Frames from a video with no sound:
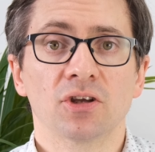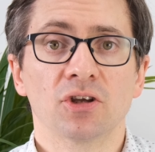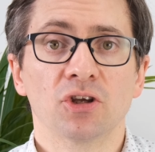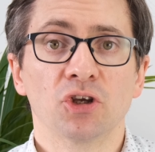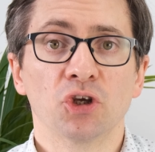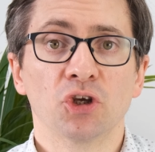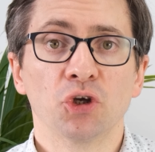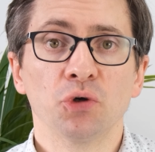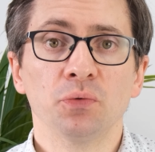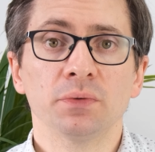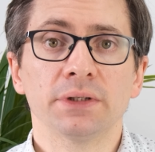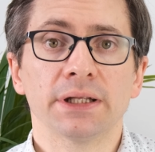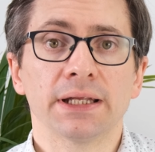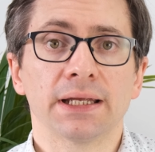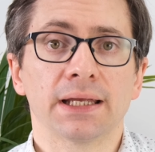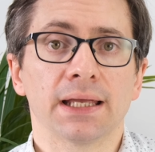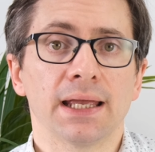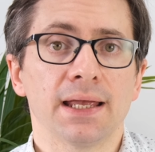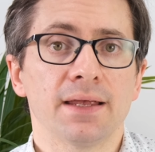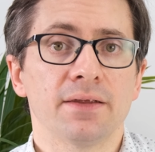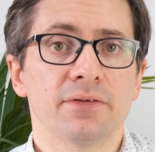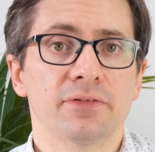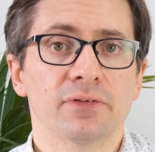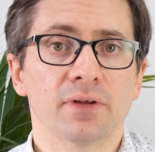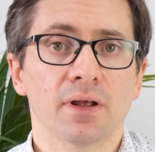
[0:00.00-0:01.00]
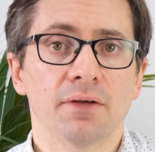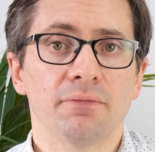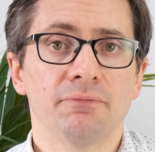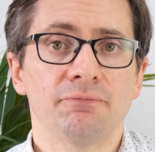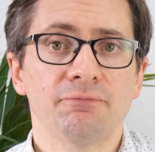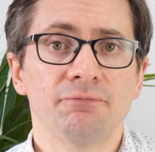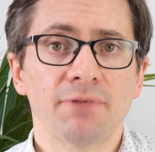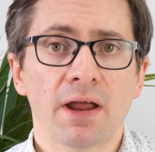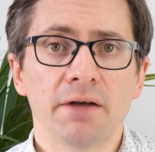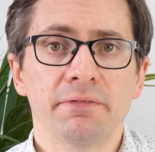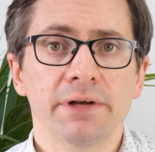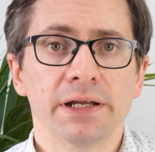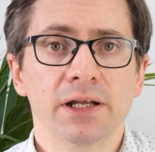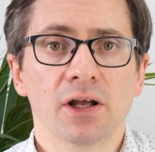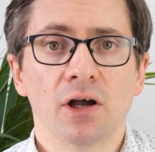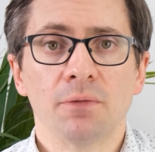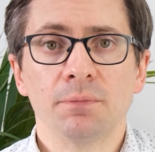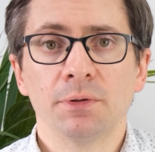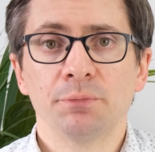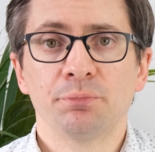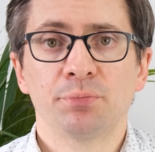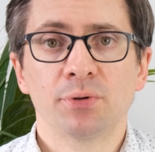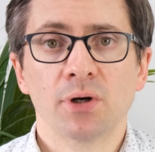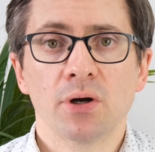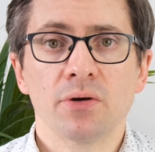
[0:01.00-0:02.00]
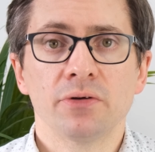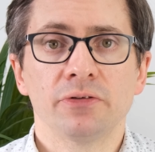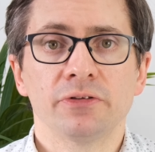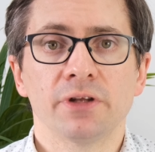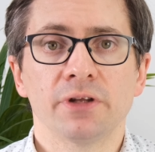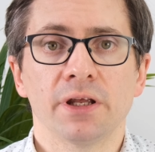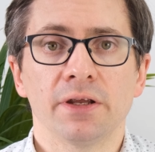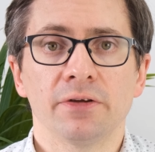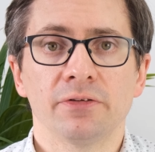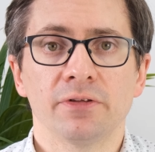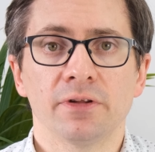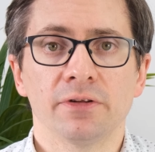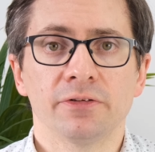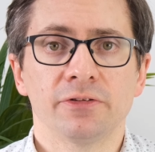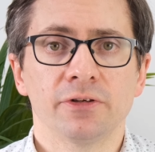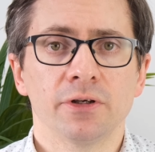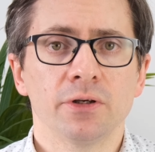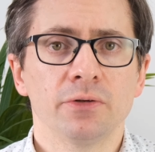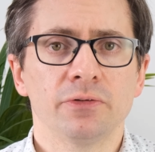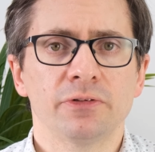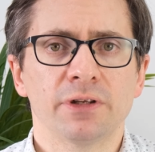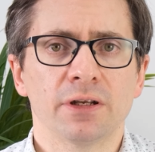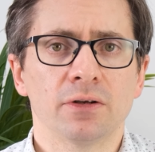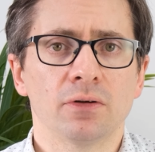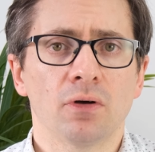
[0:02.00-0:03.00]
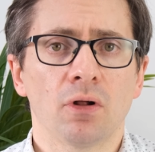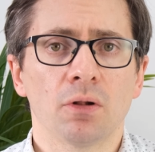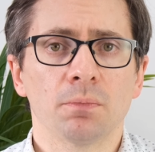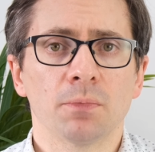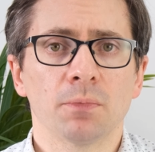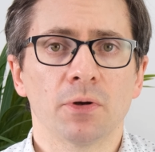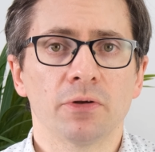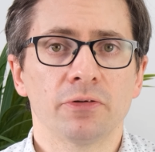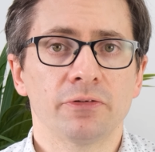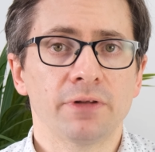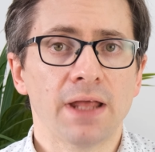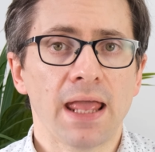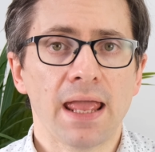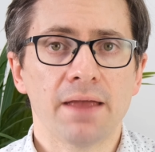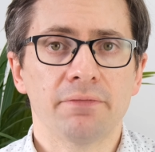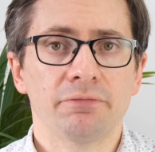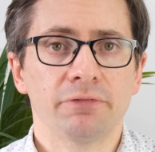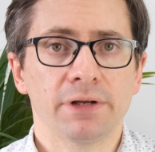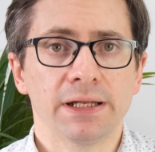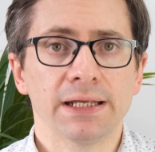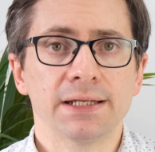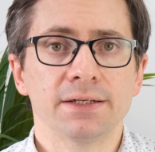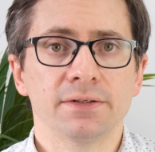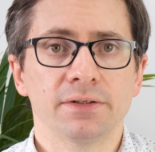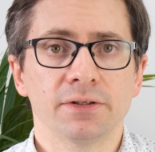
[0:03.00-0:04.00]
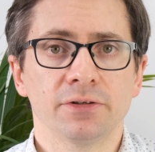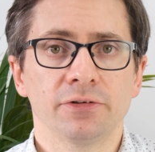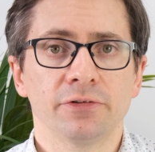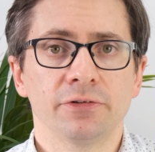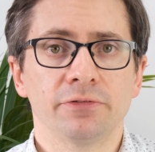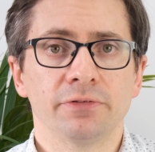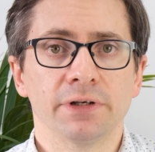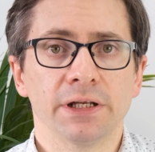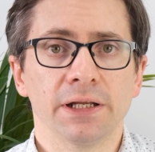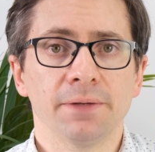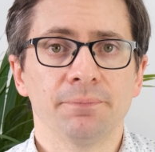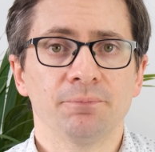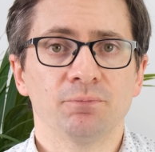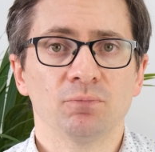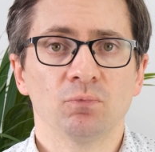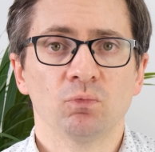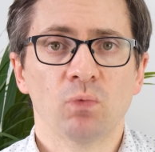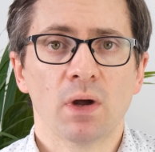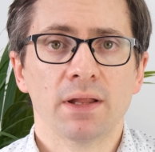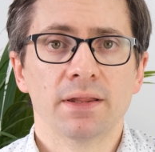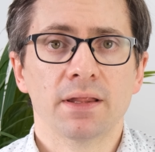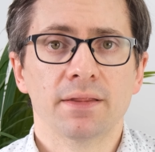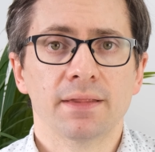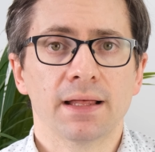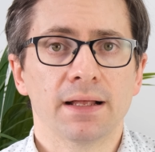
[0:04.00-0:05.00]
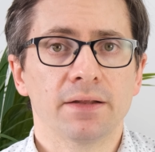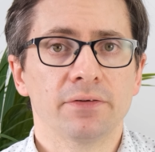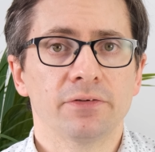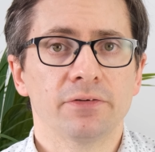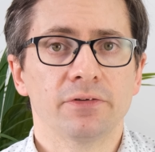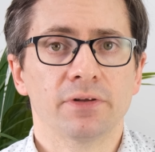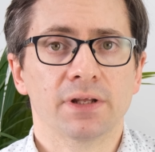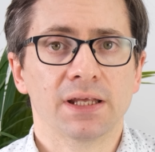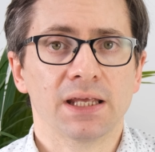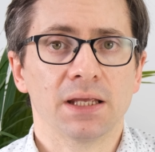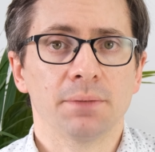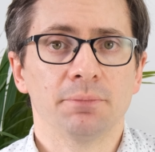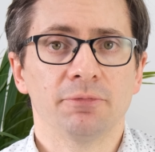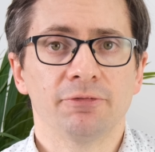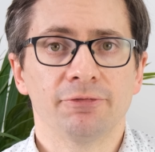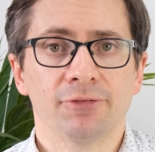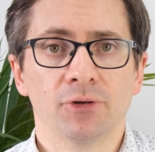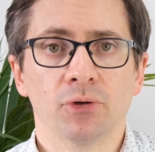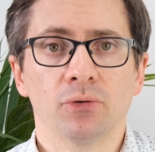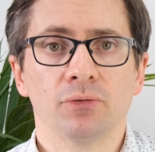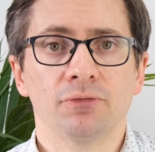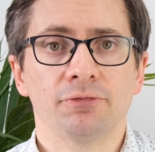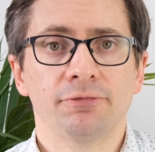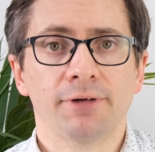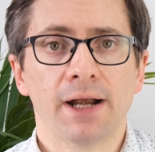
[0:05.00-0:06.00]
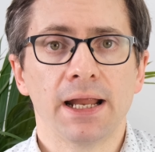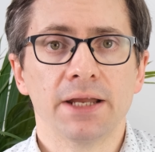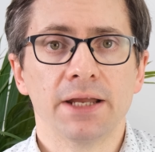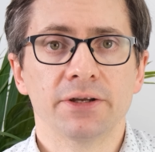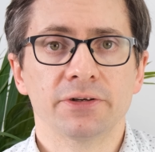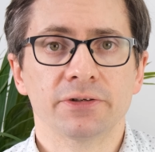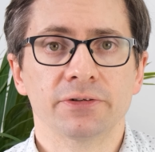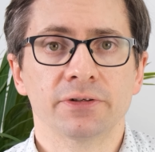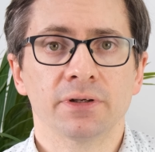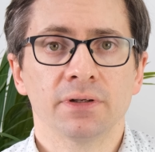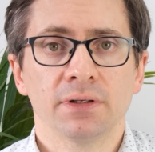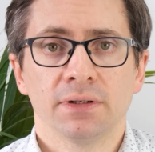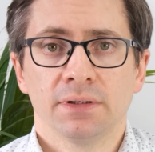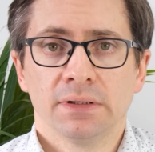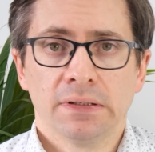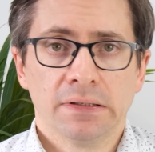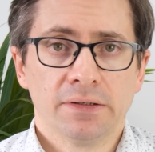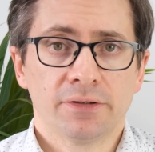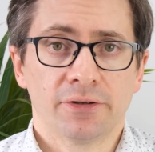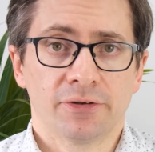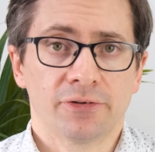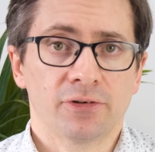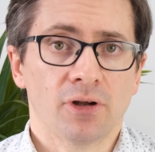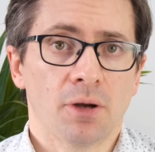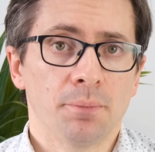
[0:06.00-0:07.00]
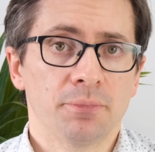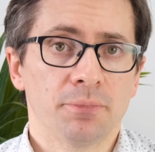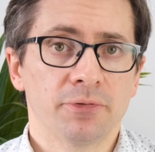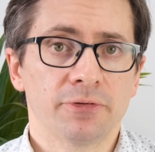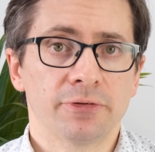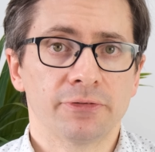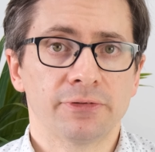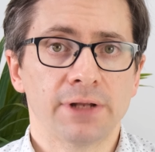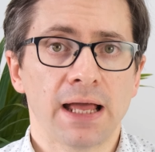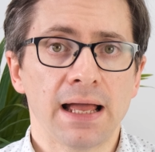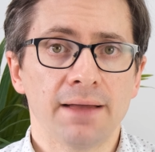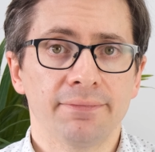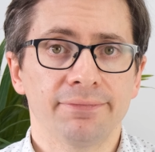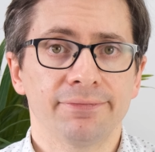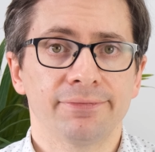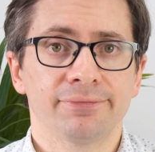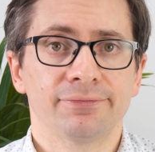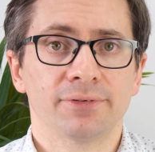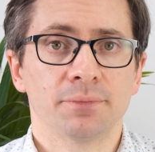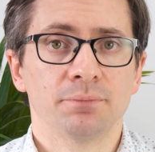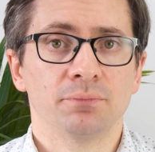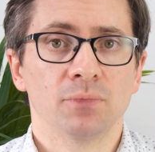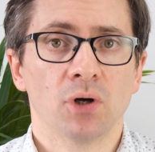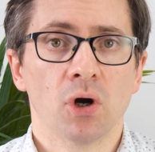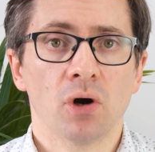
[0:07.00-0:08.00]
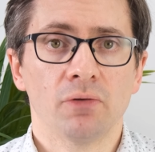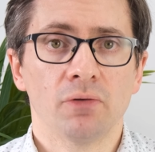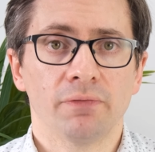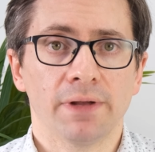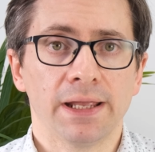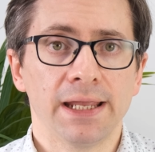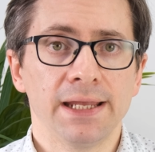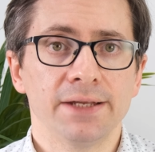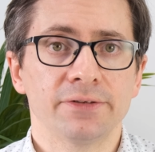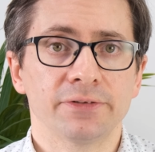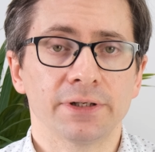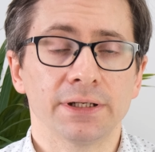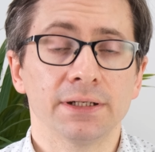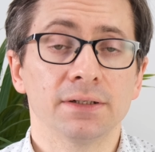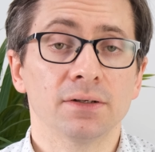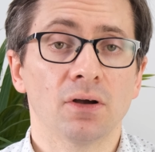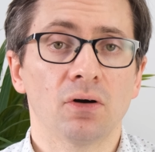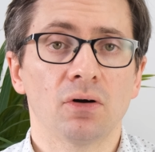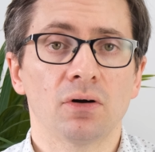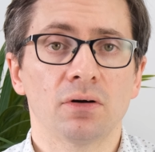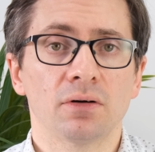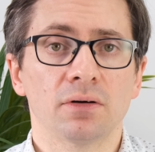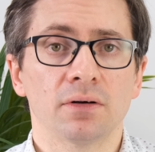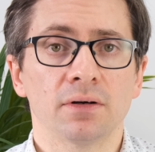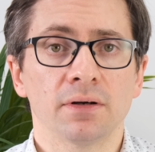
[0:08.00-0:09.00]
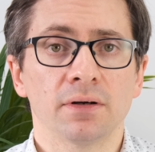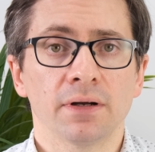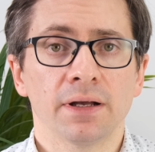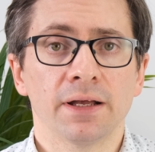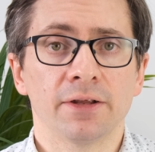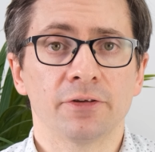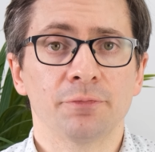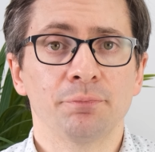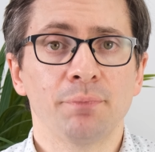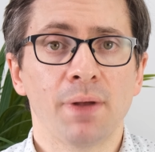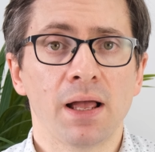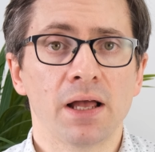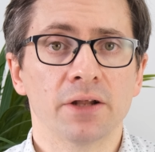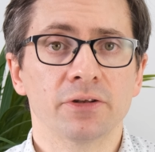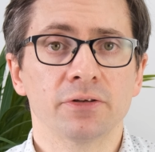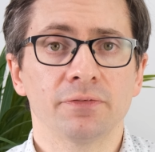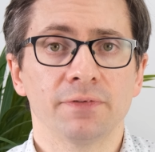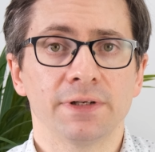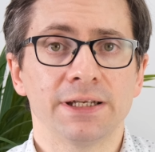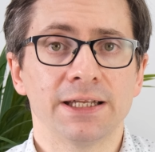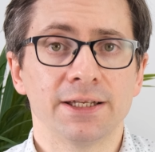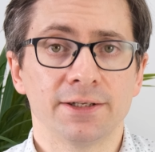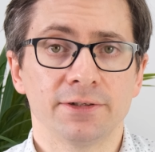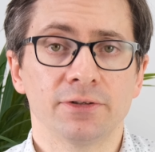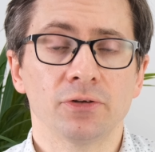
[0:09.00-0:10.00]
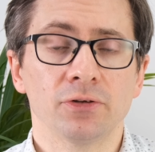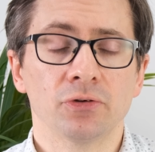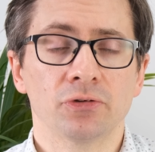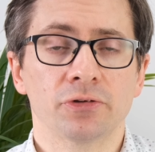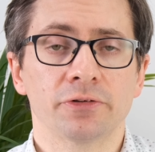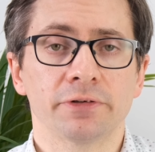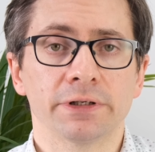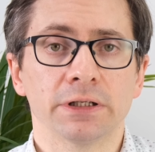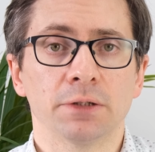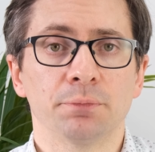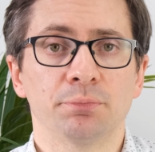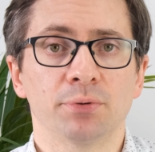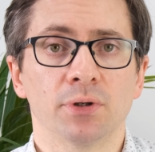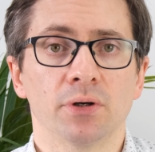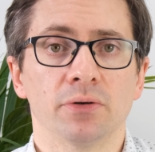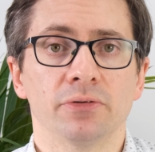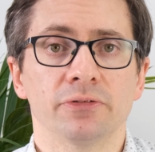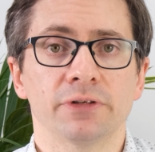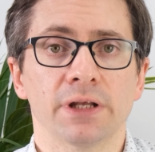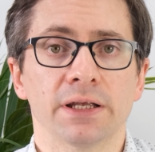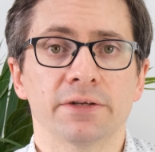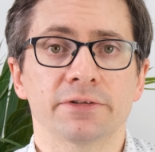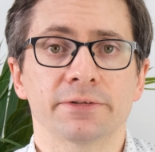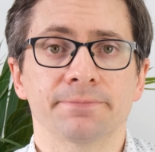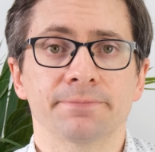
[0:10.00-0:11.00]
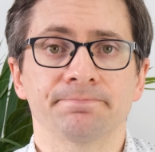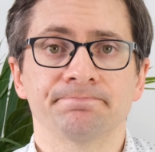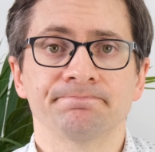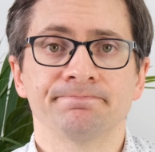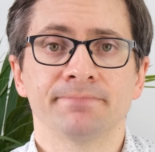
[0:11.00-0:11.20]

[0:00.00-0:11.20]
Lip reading: Cooling is a very common process that's used in almost every industry, whether that's to keep food fresh, to stop staff from overheating, or as part of an industrial process.